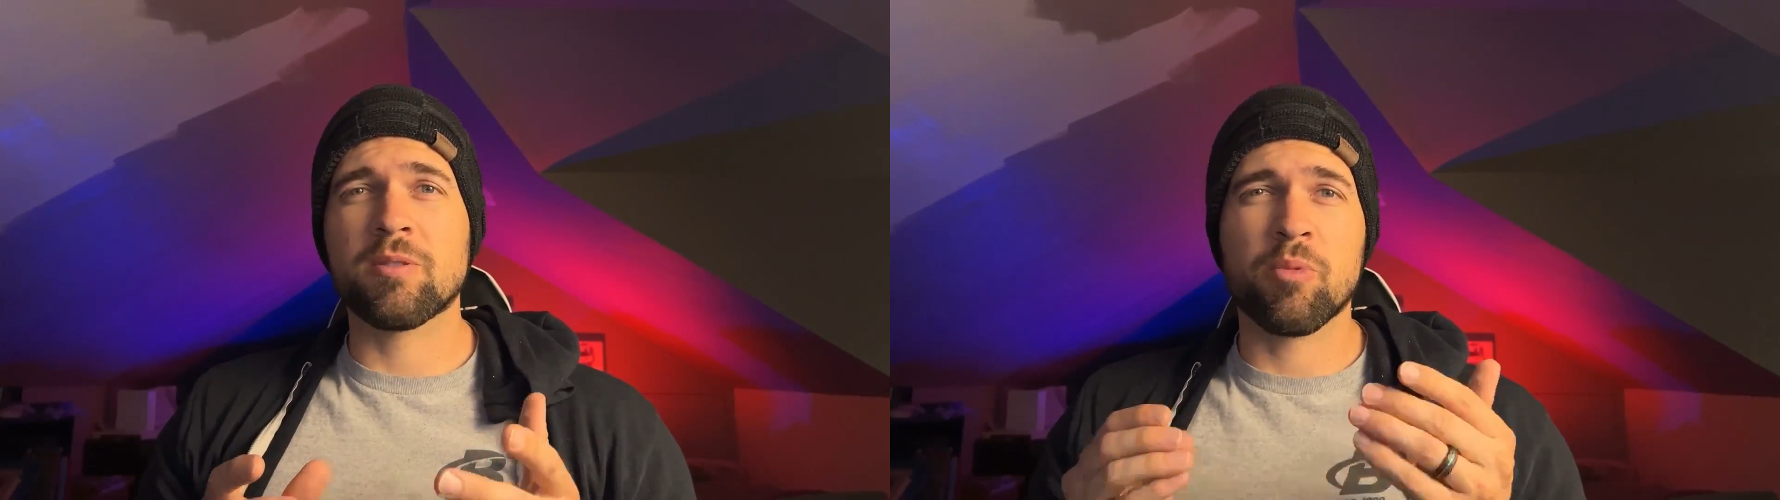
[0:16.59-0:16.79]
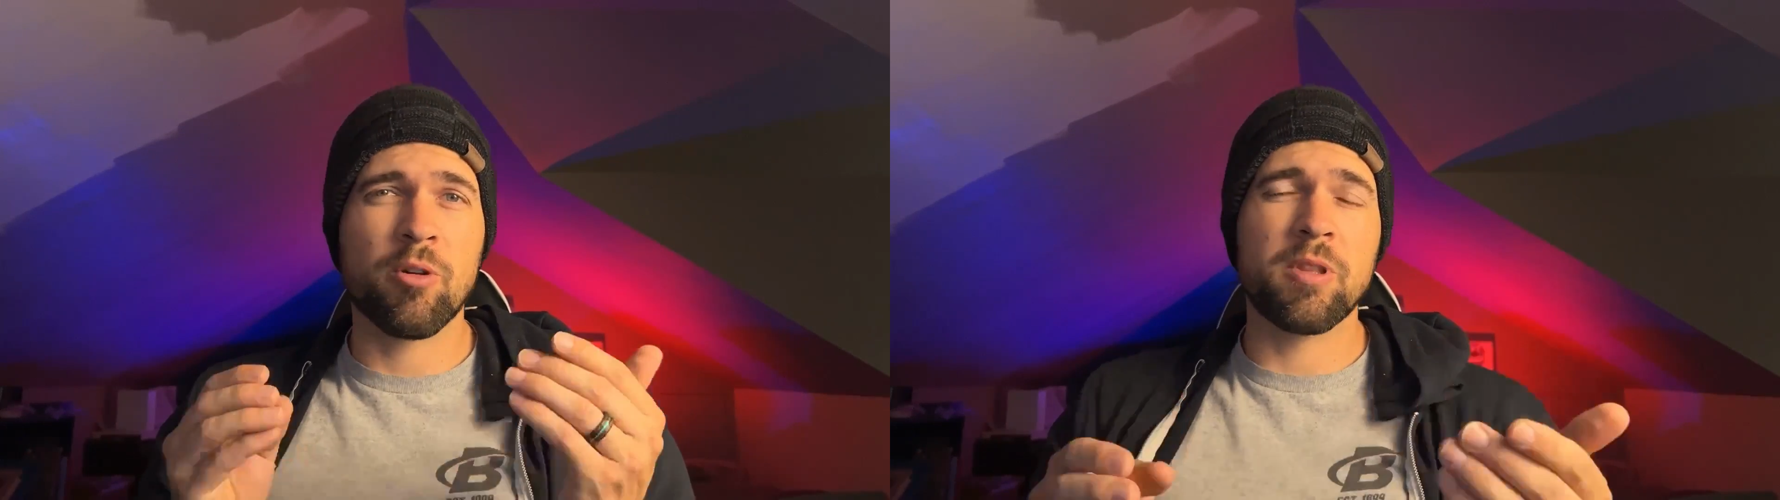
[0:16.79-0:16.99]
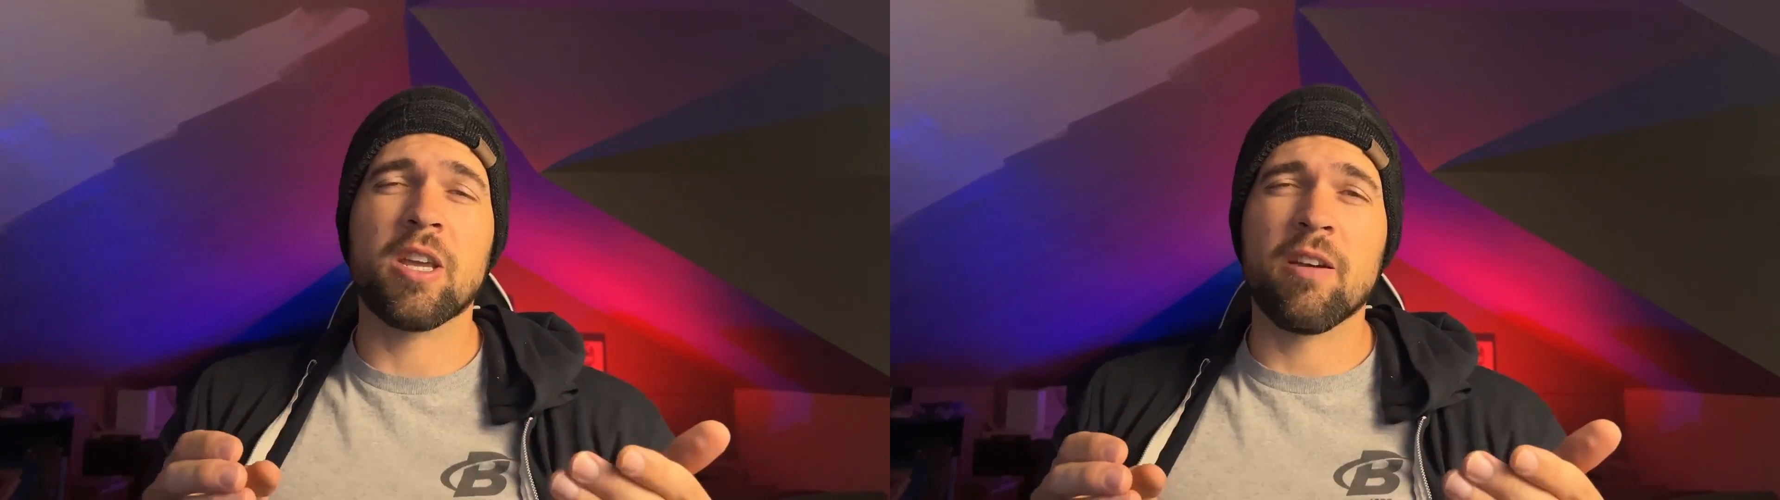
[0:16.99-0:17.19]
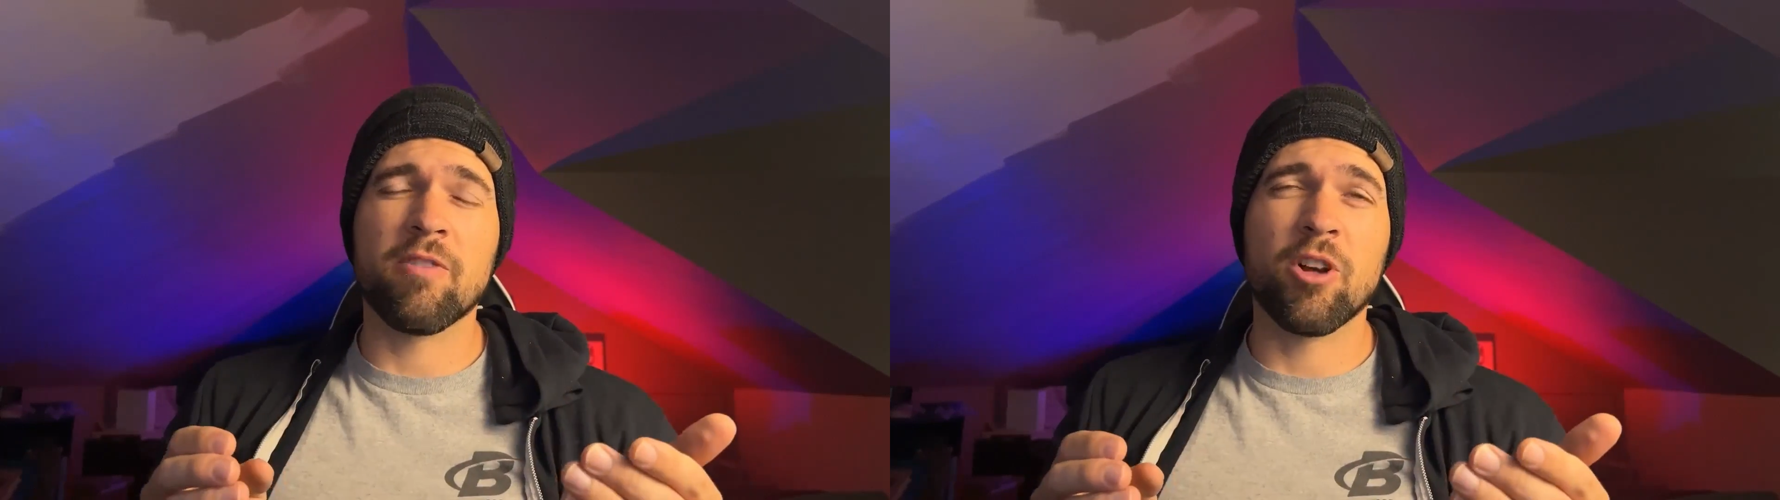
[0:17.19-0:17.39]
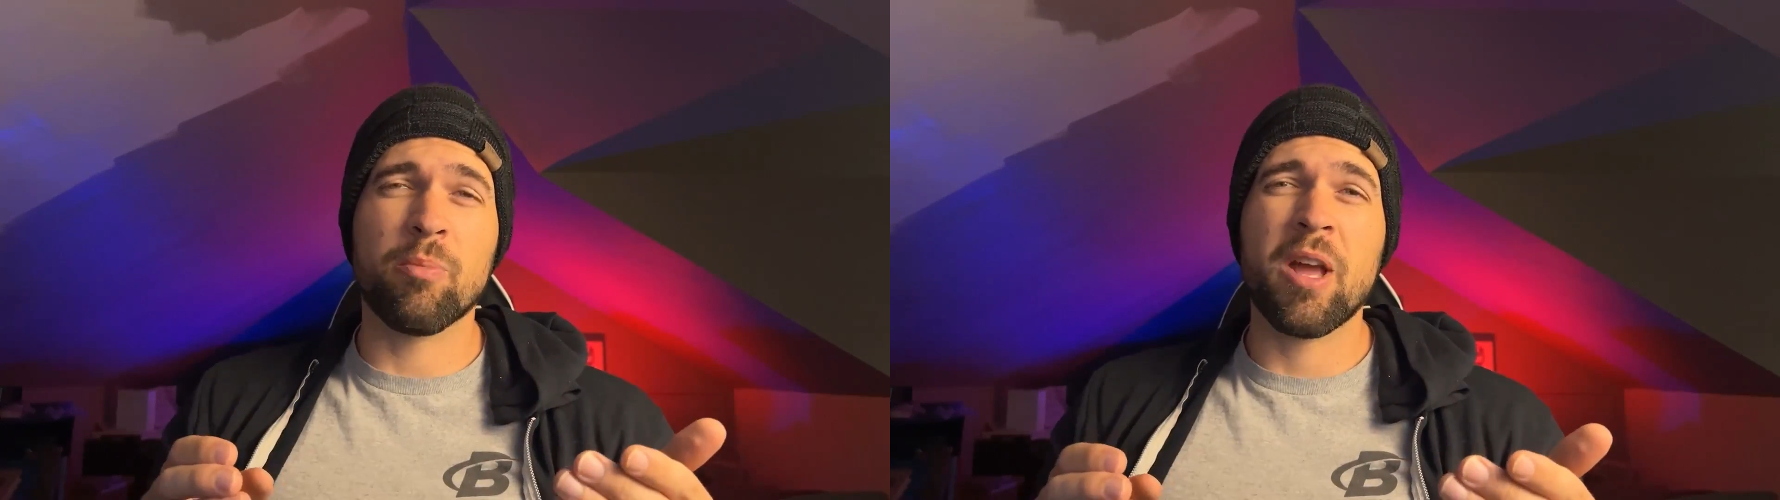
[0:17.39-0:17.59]
put them in the
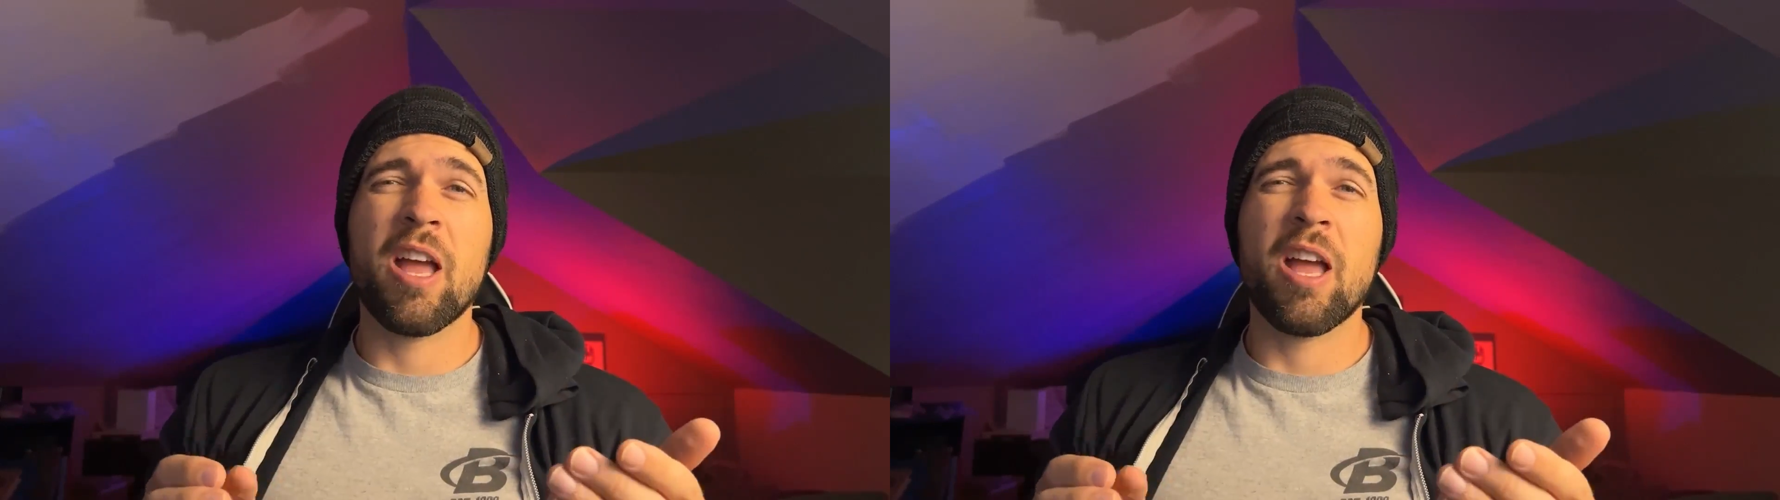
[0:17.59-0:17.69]
envelope,